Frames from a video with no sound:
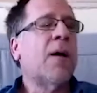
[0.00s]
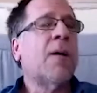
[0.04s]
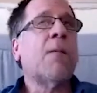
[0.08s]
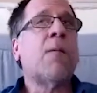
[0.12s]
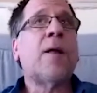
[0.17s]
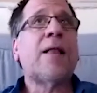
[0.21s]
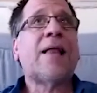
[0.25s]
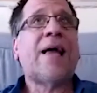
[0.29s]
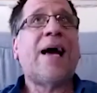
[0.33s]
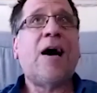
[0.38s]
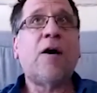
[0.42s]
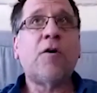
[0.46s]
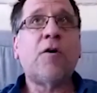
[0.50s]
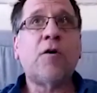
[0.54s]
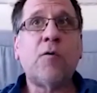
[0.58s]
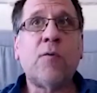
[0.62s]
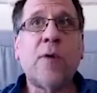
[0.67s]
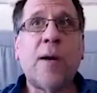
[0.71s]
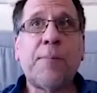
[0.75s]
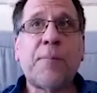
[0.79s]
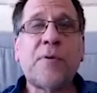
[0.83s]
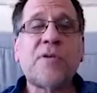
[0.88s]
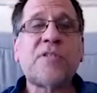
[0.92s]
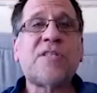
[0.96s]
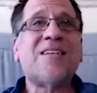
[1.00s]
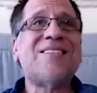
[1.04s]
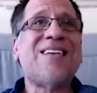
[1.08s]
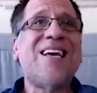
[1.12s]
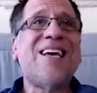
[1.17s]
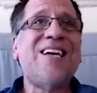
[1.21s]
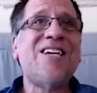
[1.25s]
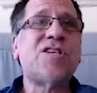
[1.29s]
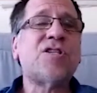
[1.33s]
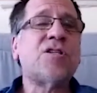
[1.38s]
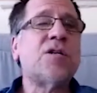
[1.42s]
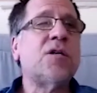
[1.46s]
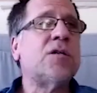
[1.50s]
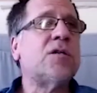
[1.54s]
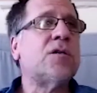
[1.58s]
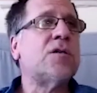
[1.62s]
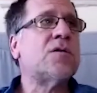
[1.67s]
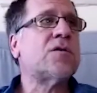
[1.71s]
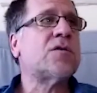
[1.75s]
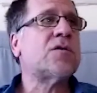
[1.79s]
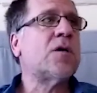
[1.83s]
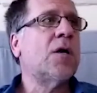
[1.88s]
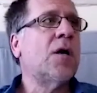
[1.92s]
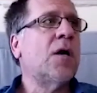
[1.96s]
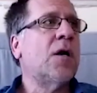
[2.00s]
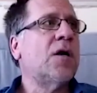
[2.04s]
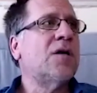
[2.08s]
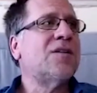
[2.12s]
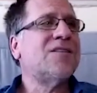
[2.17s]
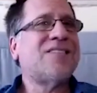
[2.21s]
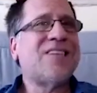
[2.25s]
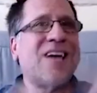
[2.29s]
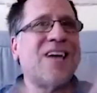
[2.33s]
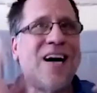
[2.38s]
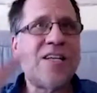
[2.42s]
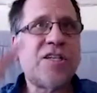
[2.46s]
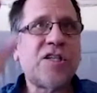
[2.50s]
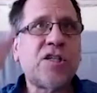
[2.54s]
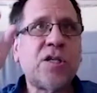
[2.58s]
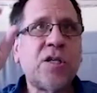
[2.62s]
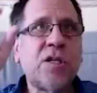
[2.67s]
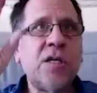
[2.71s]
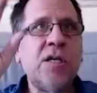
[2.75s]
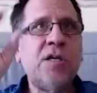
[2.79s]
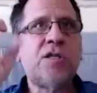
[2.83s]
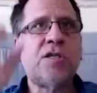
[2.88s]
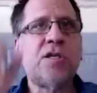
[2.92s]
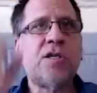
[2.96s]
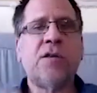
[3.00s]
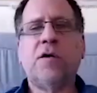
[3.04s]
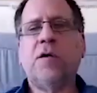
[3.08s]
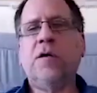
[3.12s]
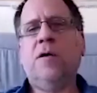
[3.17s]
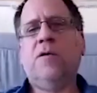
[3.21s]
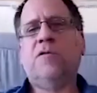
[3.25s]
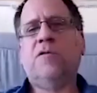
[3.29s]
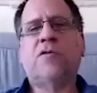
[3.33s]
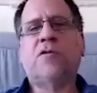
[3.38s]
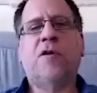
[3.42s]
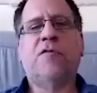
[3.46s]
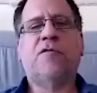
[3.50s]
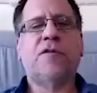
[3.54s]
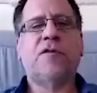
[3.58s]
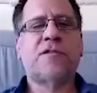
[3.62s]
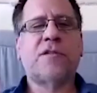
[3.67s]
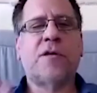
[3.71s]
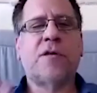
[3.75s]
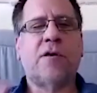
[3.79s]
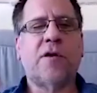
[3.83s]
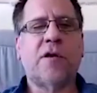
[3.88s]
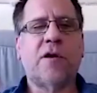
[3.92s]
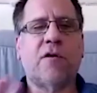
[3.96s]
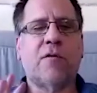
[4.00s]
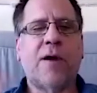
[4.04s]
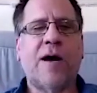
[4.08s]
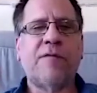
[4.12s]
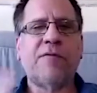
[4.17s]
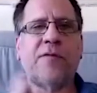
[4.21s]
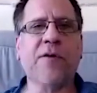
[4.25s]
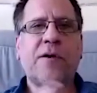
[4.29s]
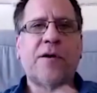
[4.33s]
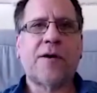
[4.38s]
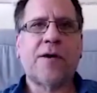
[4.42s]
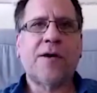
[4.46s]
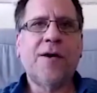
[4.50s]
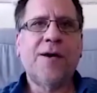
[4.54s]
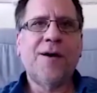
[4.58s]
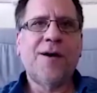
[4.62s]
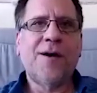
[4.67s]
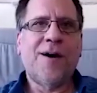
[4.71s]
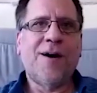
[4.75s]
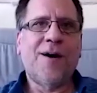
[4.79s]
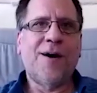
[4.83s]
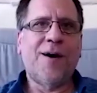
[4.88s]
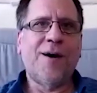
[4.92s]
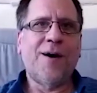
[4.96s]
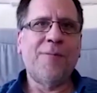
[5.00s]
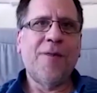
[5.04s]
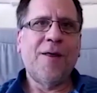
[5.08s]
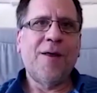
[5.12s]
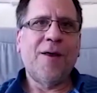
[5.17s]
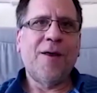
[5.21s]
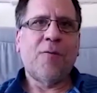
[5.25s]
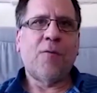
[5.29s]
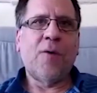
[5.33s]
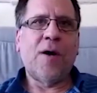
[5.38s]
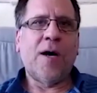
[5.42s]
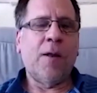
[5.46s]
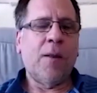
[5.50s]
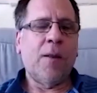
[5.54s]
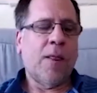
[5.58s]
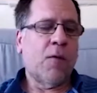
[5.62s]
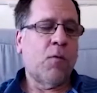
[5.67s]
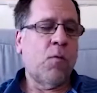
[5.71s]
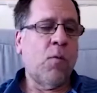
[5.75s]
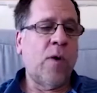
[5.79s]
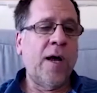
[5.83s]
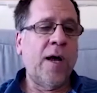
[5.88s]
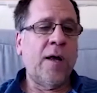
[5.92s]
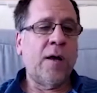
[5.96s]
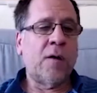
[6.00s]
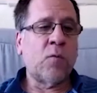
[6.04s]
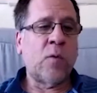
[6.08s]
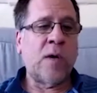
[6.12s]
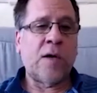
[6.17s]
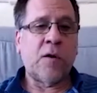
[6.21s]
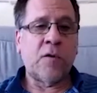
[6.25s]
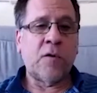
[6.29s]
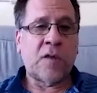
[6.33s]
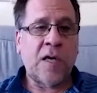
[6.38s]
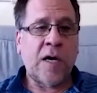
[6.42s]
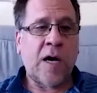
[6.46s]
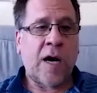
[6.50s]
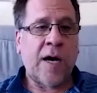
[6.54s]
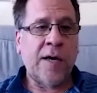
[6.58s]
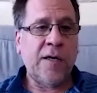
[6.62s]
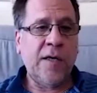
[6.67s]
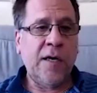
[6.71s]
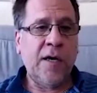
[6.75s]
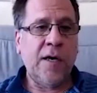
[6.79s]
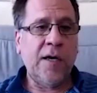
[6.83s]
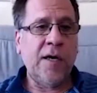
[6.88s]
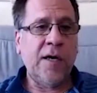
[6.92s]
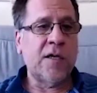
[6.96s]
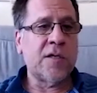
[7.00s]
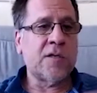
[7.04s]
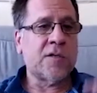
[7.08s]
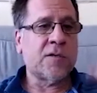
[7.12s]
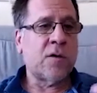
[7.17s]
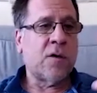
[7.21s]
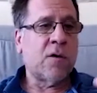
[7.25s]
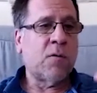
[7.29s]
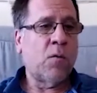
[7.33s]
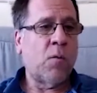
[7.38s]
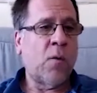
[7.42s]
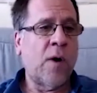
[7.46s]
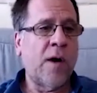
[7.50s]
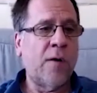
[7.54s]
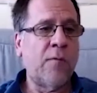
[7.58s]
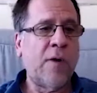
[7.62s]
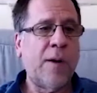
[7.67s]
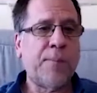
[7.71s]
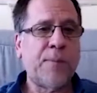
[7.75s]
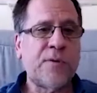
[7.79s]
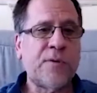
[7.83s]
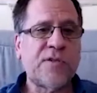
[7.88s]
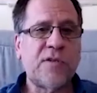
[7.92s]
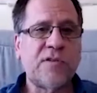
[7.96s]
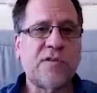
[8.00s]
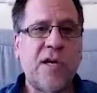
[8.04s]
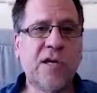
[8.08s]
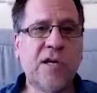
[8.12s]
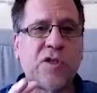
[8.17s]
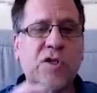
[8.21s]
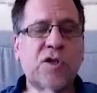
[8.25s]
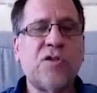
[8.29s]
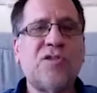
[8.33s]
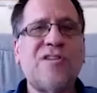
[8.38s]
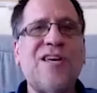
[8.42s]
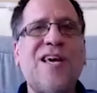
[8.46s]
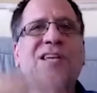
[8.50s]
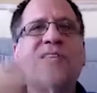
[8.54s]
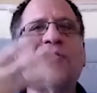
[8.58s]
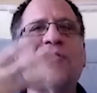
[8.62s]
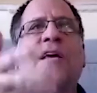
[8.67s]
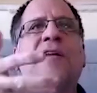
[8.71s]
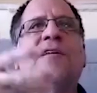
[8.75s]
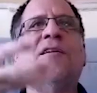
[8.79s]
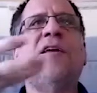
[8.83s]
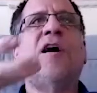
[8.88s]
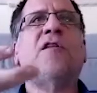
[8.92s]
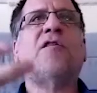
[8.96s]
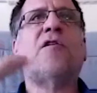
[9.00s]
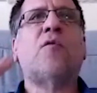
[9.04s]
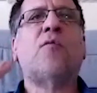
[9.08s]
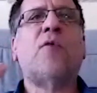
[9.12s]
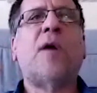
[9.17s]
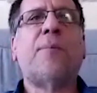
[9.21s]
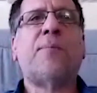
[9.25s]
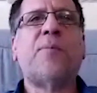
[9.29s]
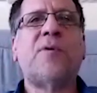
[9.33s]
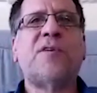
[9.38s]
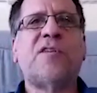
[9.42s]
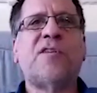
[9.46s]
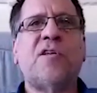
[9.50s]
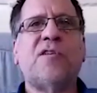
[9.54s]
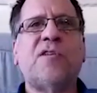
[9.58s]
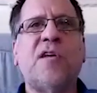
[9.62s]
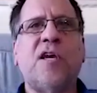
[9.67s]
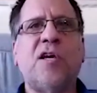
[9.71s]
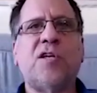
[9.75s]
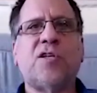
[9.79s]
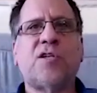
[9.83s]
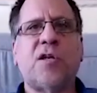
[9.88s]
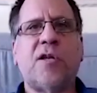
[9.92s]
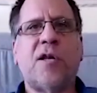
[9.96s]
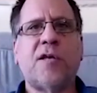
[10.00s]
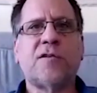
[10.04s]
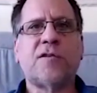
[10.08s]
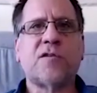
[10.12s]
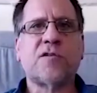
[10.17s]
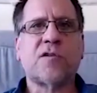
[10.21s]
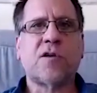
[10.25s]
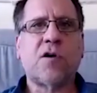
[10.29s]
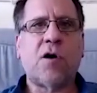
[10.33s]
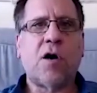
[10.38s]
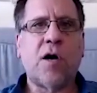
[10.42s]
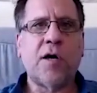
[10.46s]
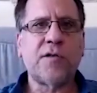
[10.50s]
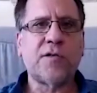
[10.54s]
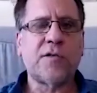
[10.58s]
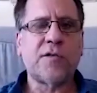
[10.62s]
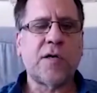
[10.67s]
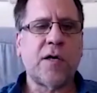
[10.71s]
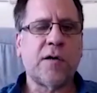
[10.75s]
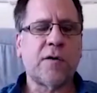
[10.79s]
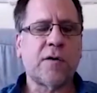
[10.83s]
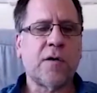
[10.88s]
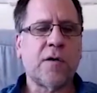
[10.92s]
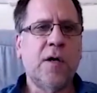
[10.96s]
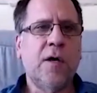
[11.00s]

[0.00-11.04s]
well, how do representations touch each other? Sorry for sounding graphic. Uh, well, what, well, the idea is one representation takes another representation as its content.